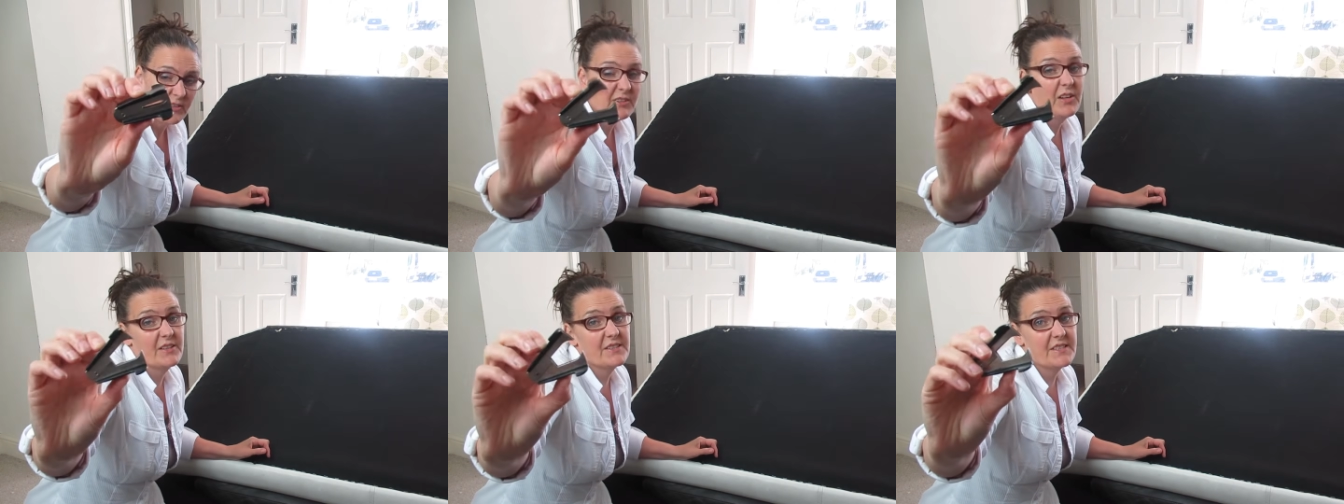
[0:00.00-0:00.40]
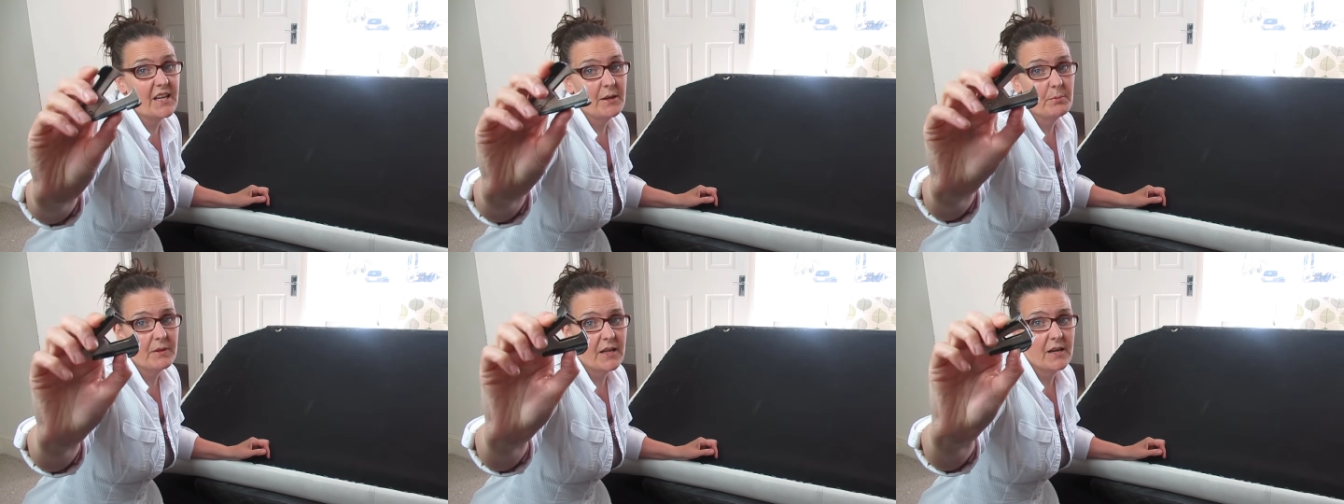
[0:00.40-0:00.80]
not
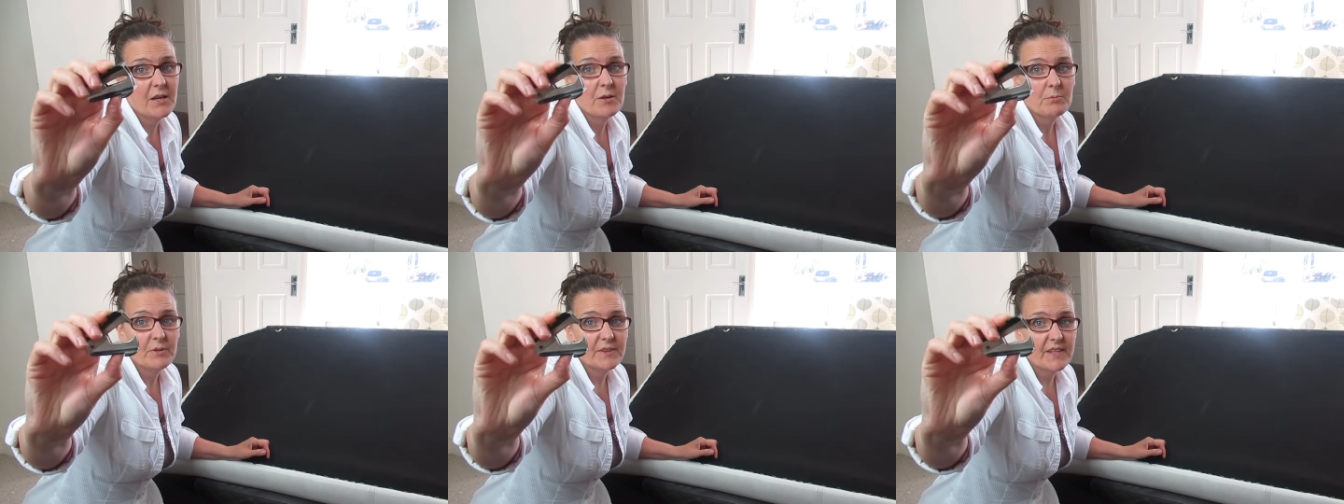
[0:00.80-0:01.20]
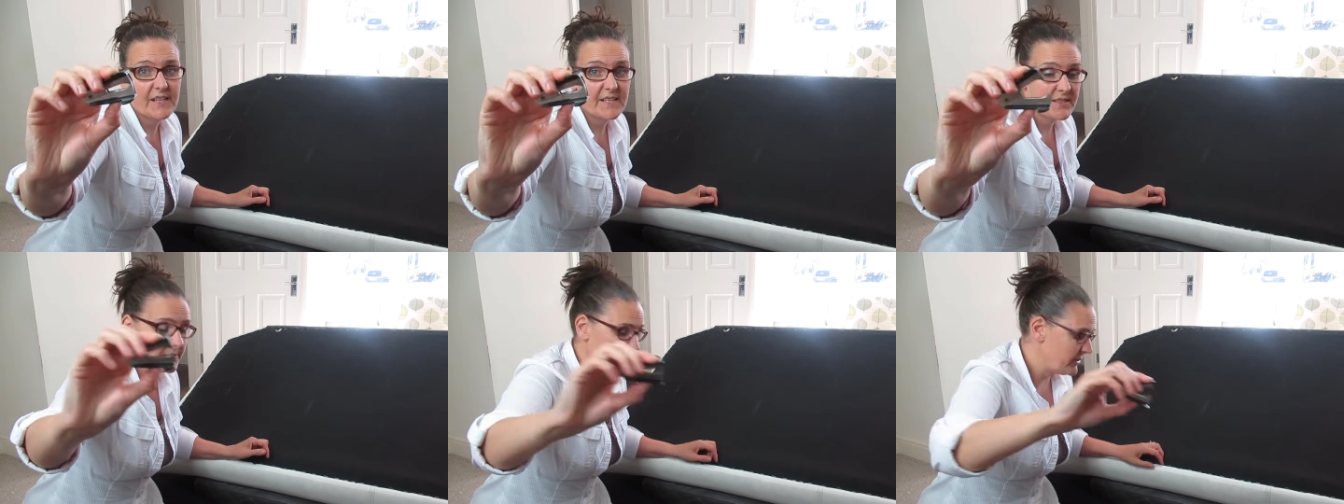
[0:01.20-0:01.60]
stapler, but
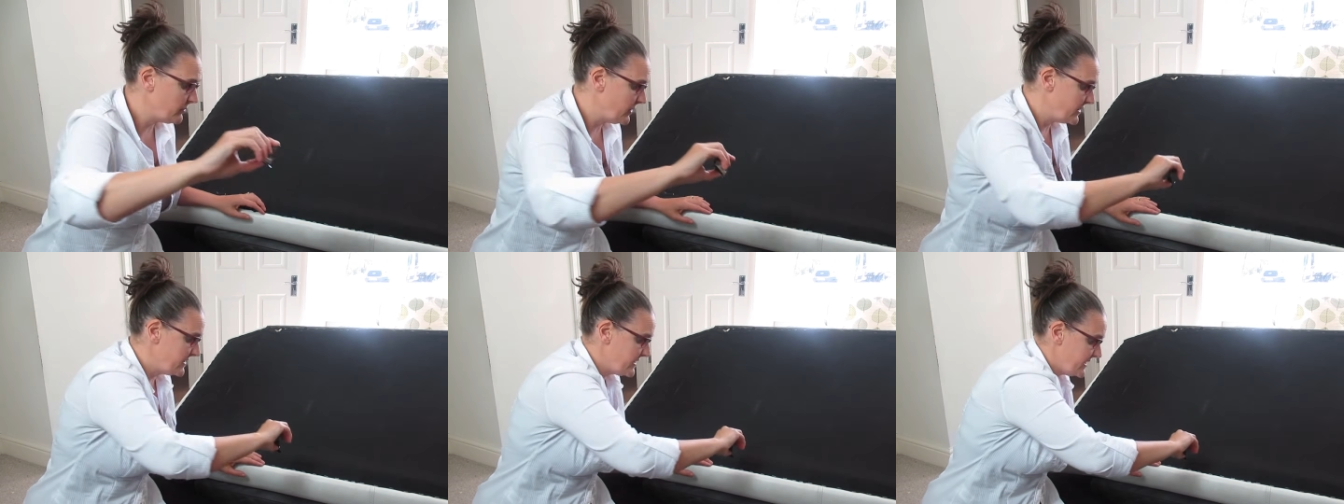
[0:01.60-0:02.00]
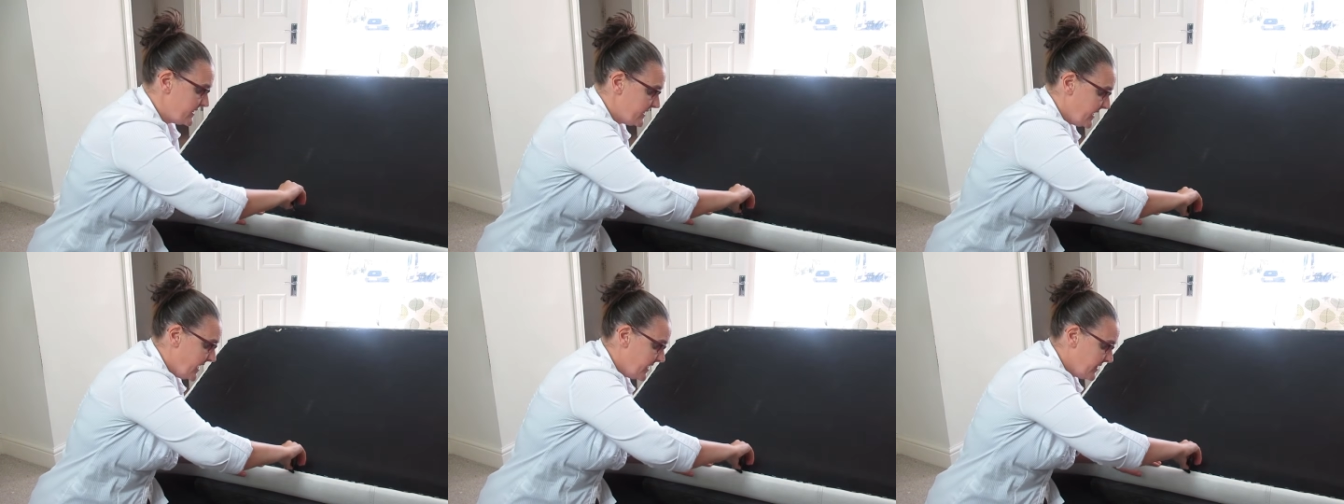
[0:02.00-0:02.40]
these are the ones that
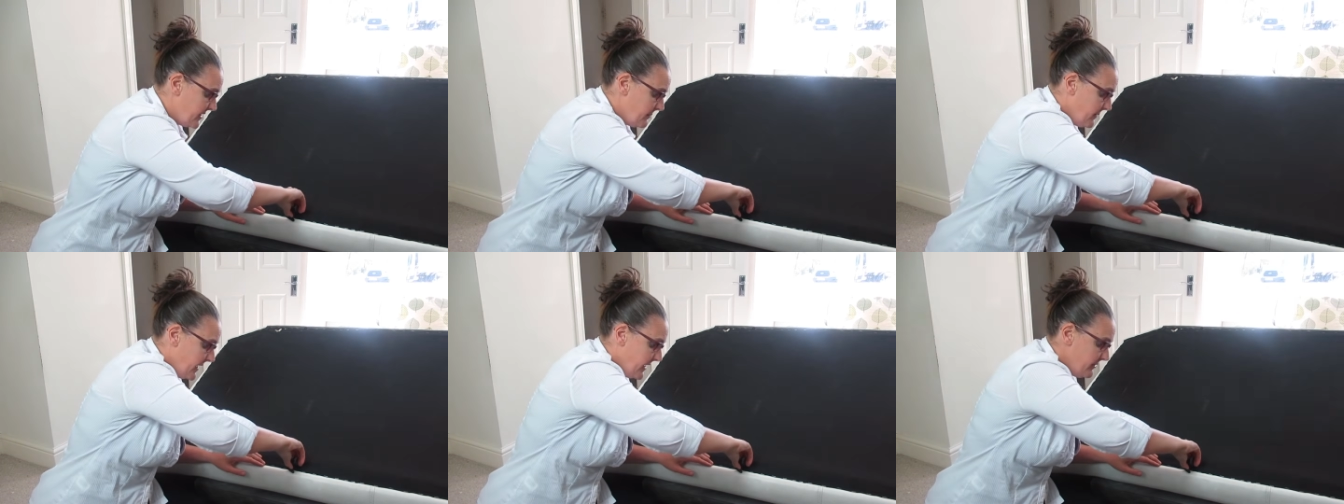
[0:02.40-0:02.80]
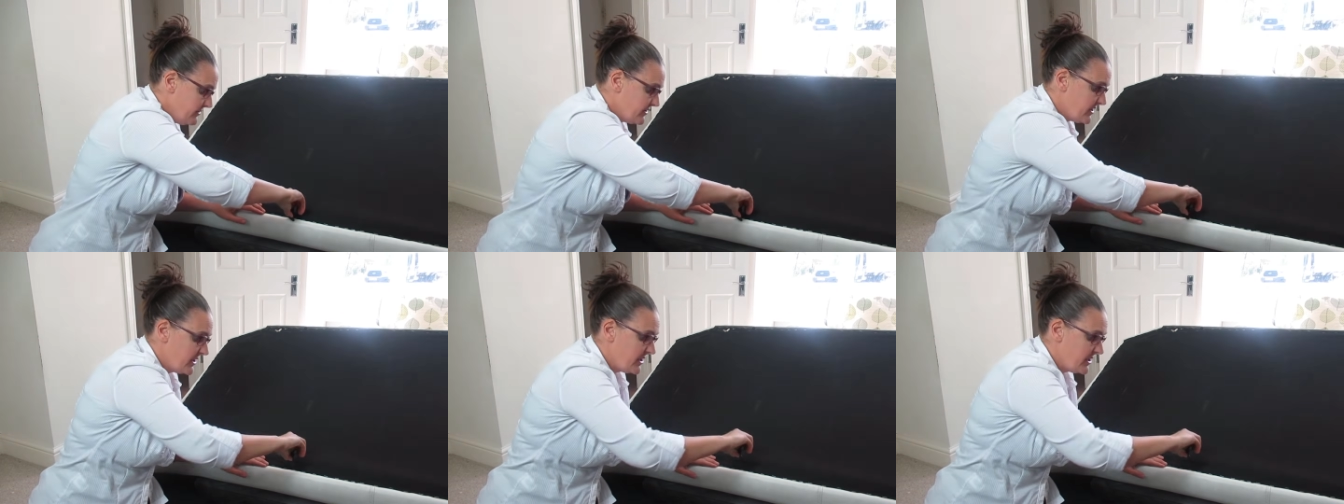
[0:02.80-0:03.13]
take them out.